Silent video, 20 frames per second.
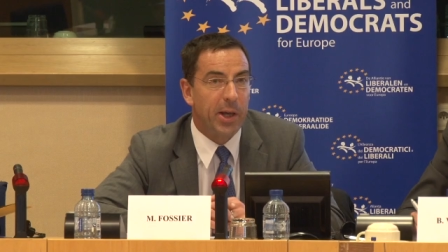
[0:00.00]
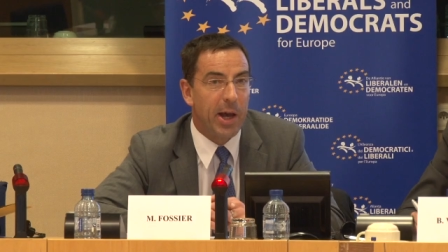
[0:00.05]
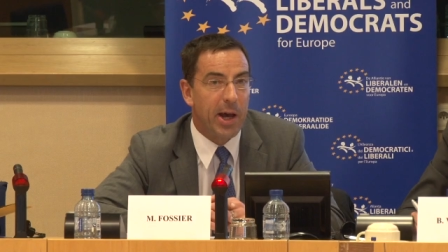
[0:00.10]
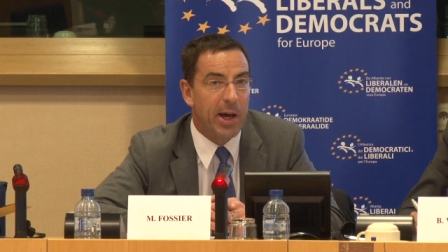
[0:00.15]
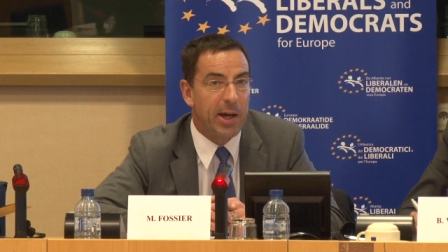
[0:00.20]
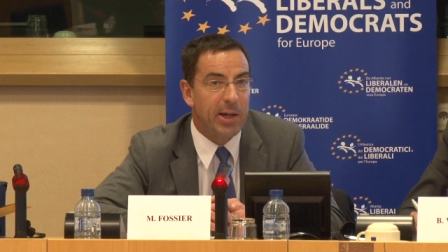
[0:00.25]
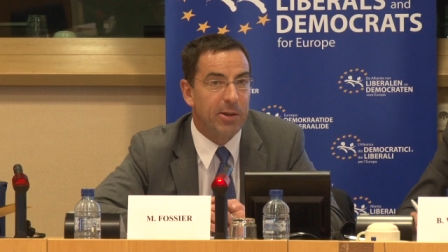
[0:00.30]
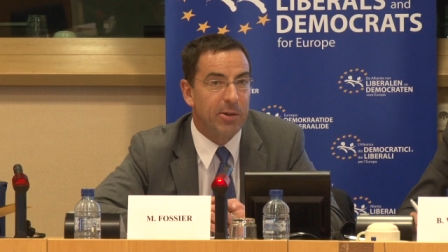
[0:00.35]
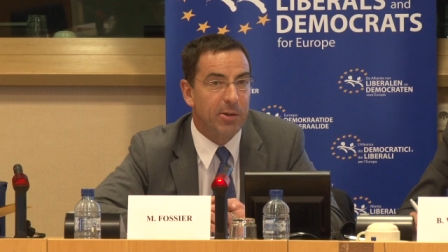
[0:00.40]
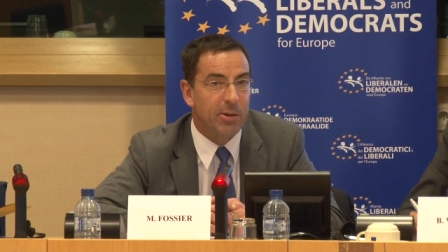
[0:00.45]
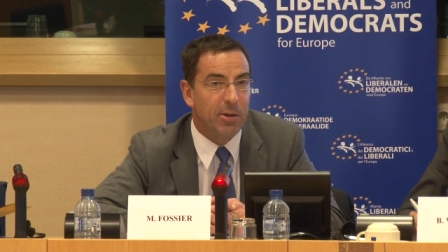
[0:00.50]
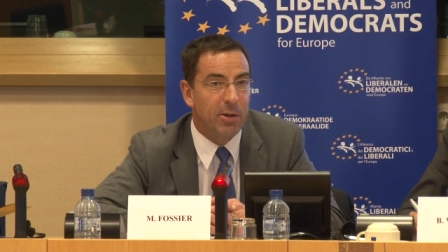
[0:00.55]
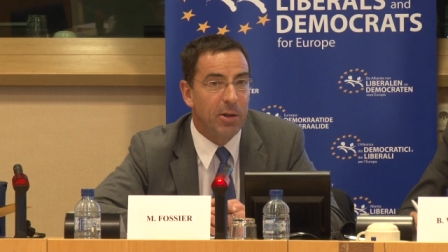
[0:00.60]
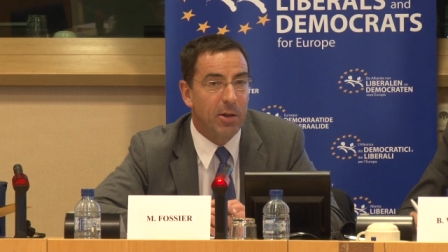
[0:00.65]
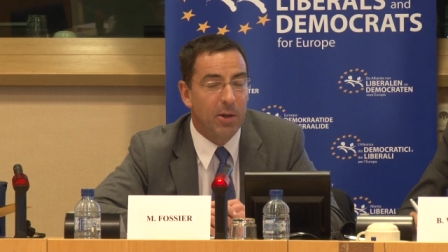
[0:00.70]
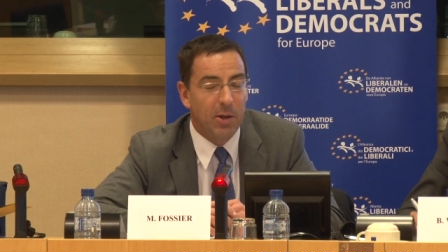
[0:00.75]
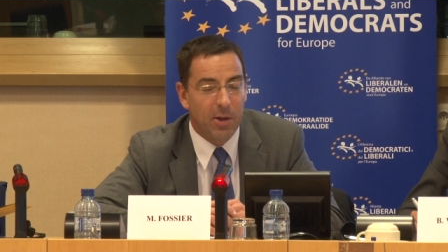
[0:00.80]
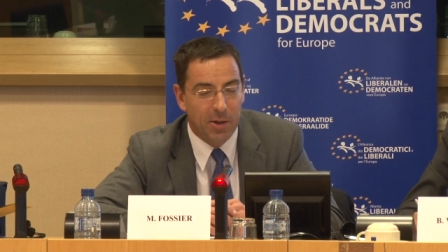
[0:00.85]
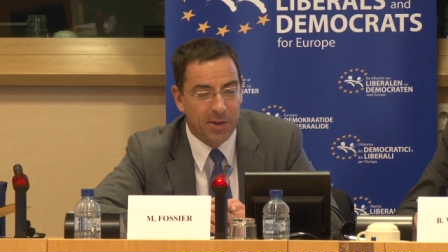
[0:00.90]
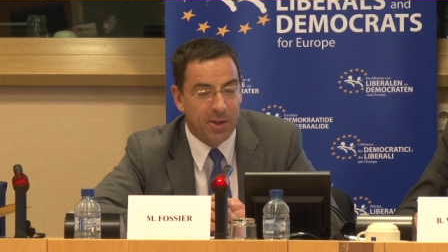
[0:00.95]
had
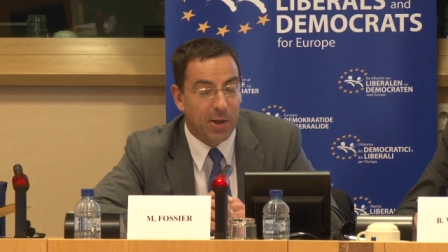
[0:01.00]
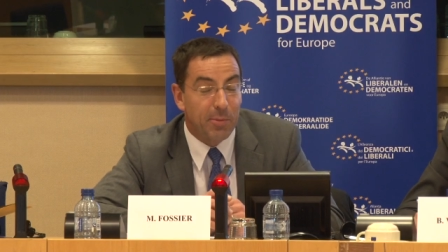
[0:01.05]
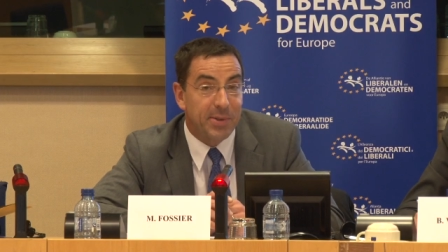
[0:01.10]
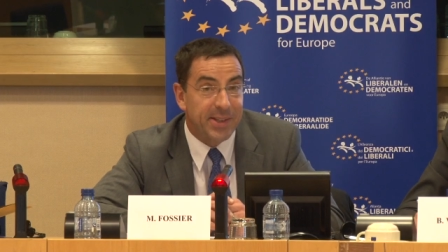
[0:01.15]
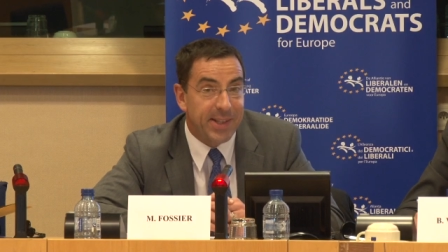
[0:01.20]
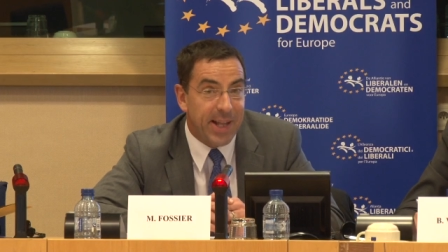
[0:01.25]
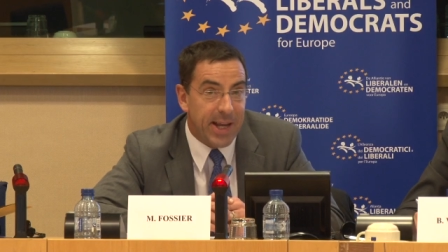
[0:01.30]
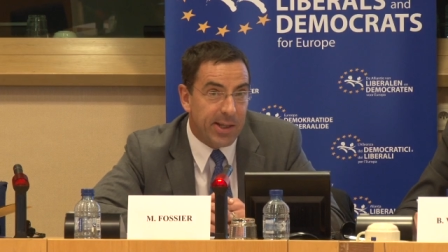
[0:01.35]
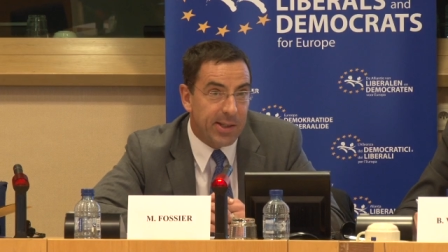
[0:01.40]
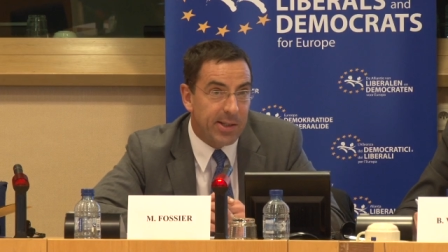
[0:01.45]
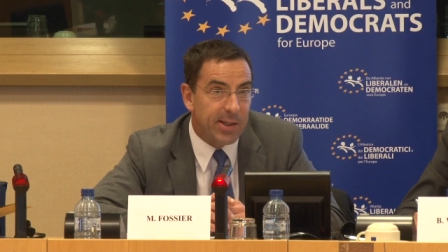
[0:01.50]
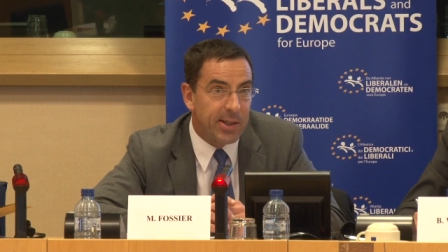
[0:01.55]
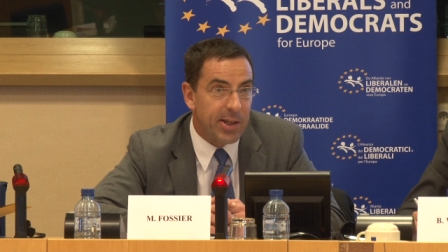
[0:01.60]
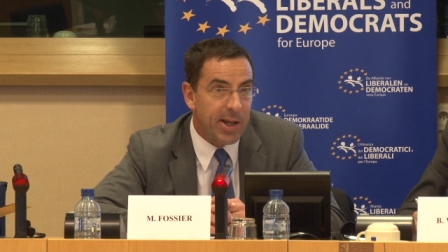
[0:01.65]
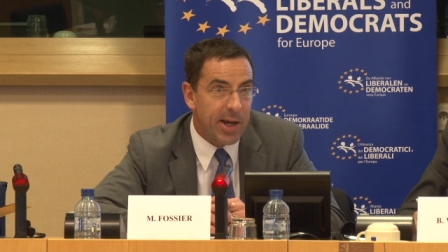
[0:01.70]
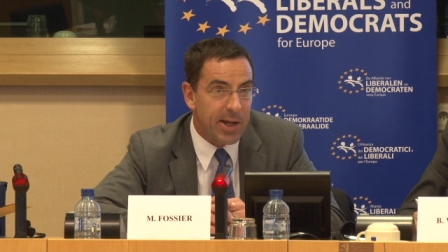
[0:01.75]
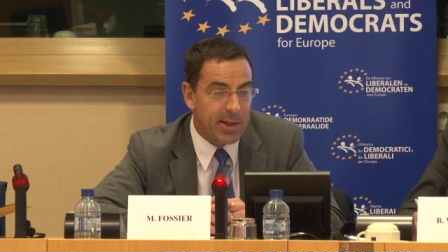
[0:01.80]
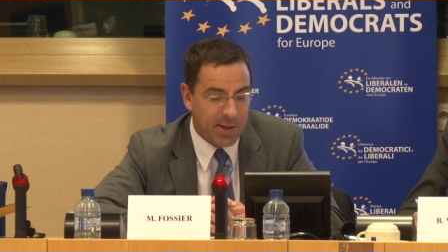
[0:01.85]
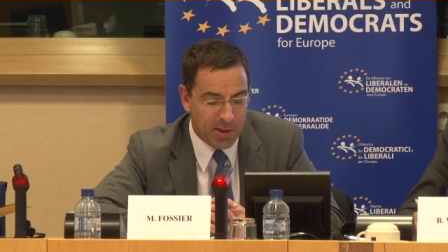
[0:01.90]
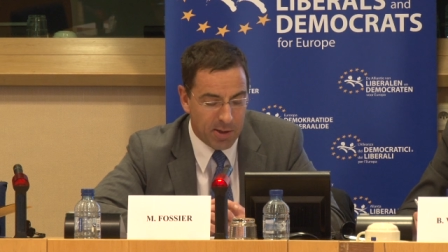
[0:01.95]
some stakes in
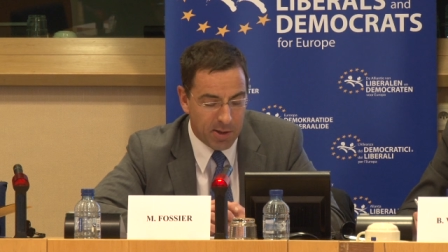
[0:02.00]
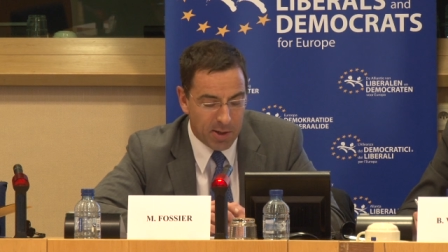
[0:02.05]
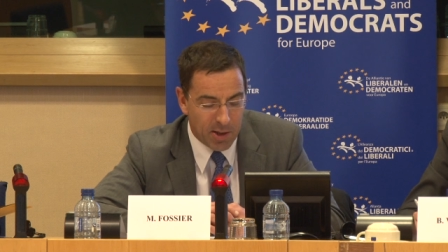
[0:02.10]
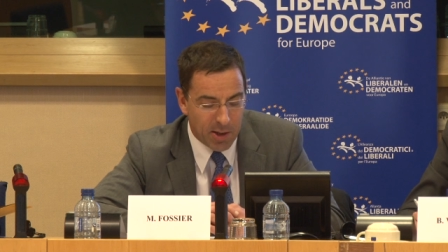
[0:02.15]
that.